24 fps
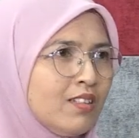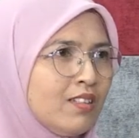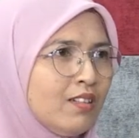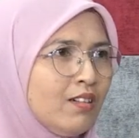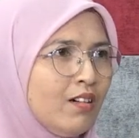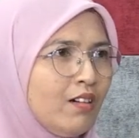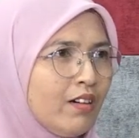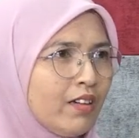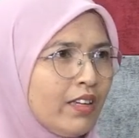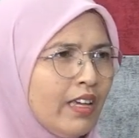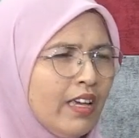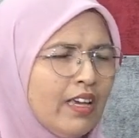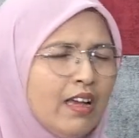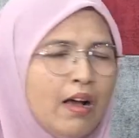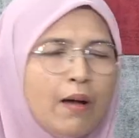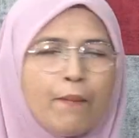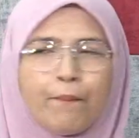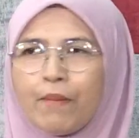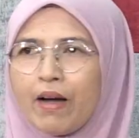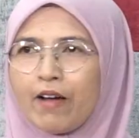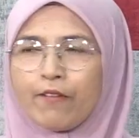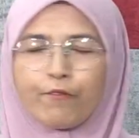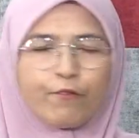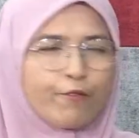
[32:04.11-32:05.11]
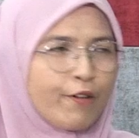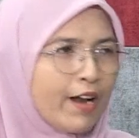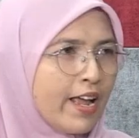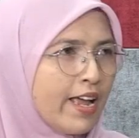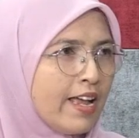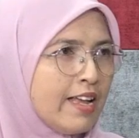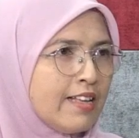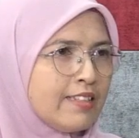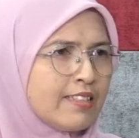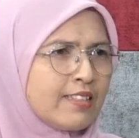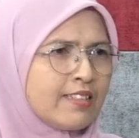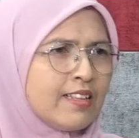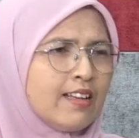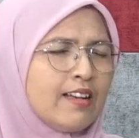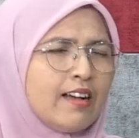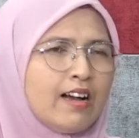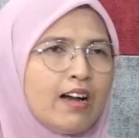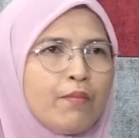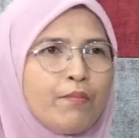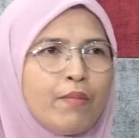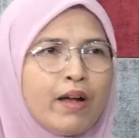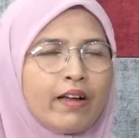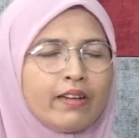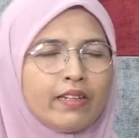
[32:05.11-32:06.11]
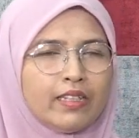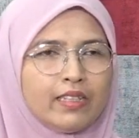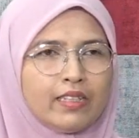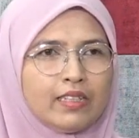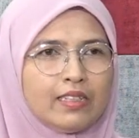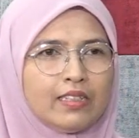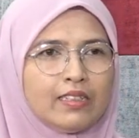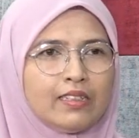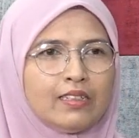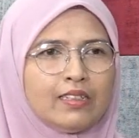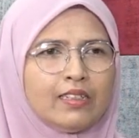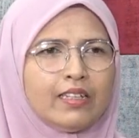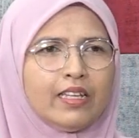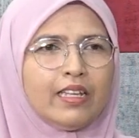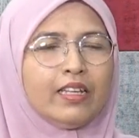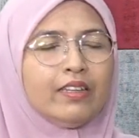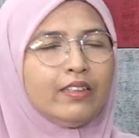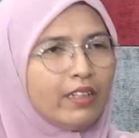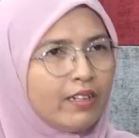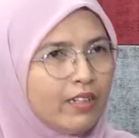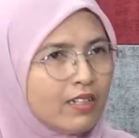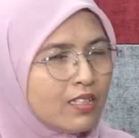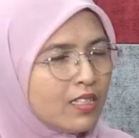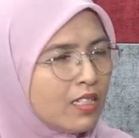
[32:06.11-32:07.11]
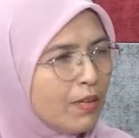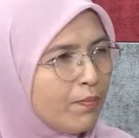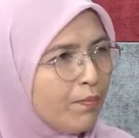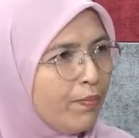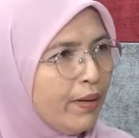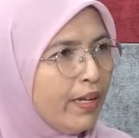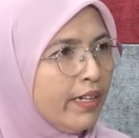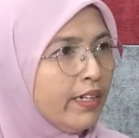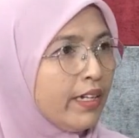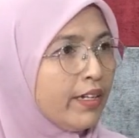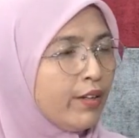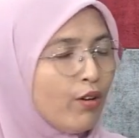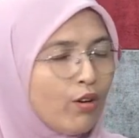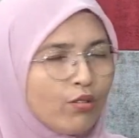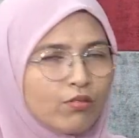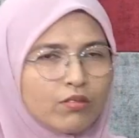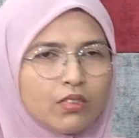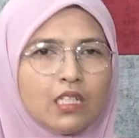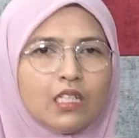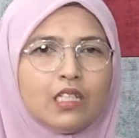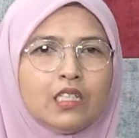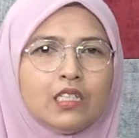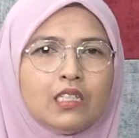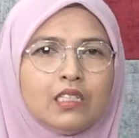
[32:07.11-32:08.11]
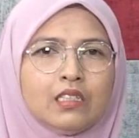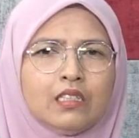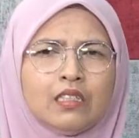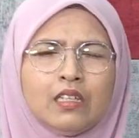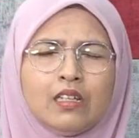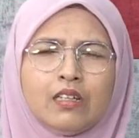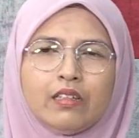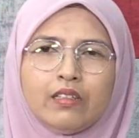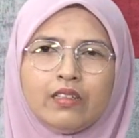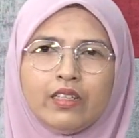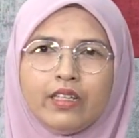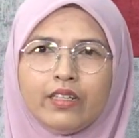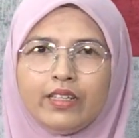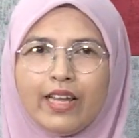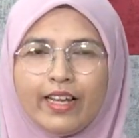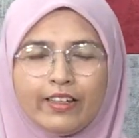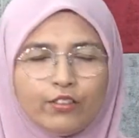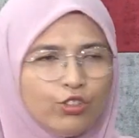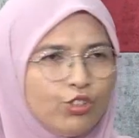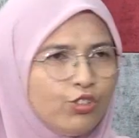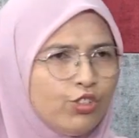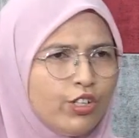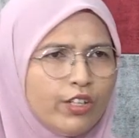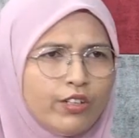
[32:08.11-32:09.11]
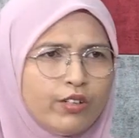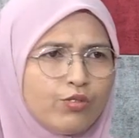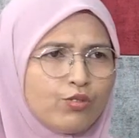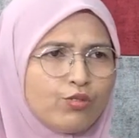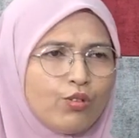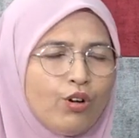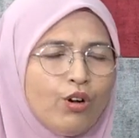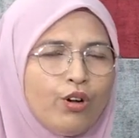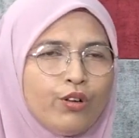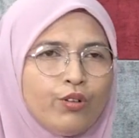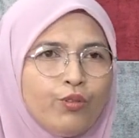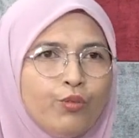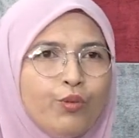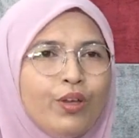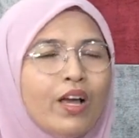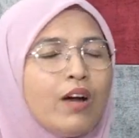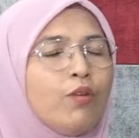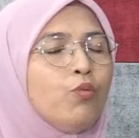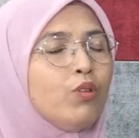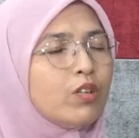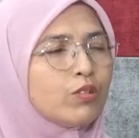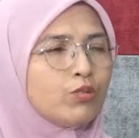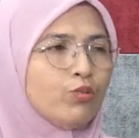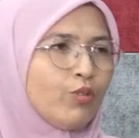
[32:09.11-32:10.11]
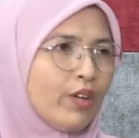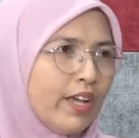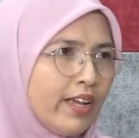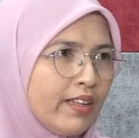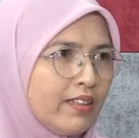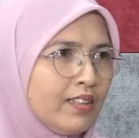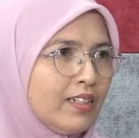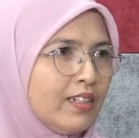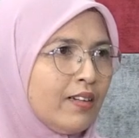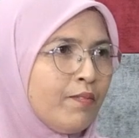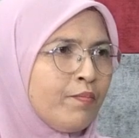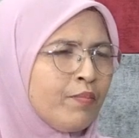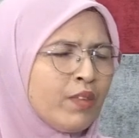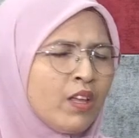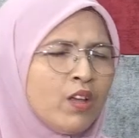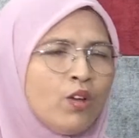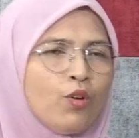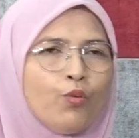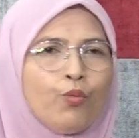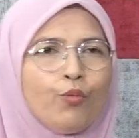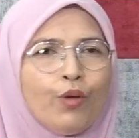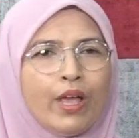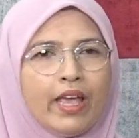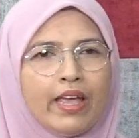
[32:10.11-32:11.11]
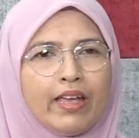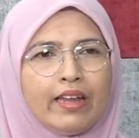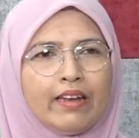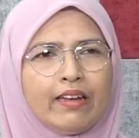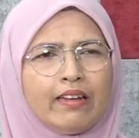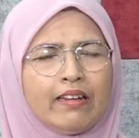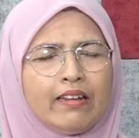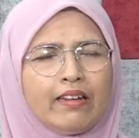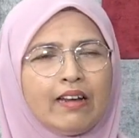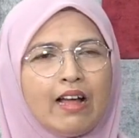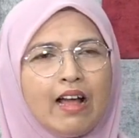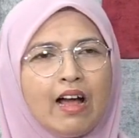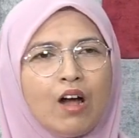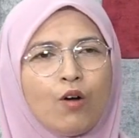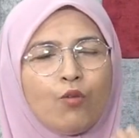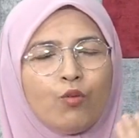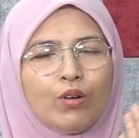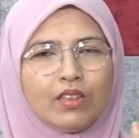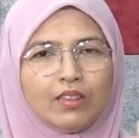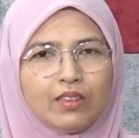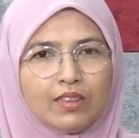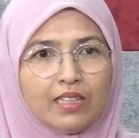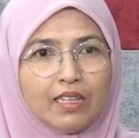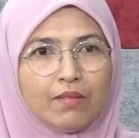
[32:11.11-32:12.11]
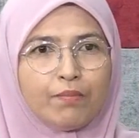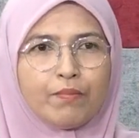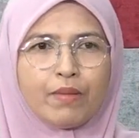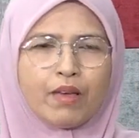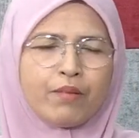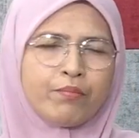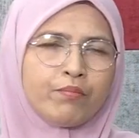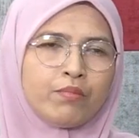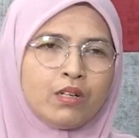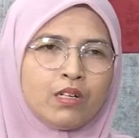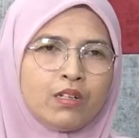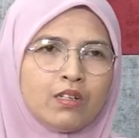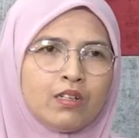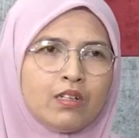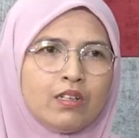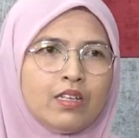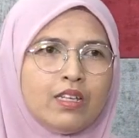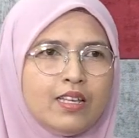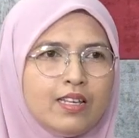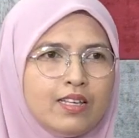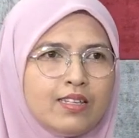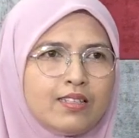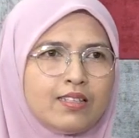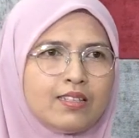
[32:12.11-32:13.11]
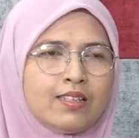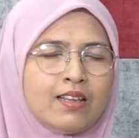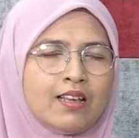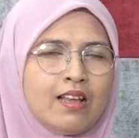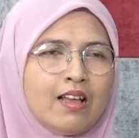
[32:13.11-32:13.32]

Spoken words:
Okay, among friends, among the interdisciplinary, the doctor, the dietitian, and so on, we are work together. When our team member is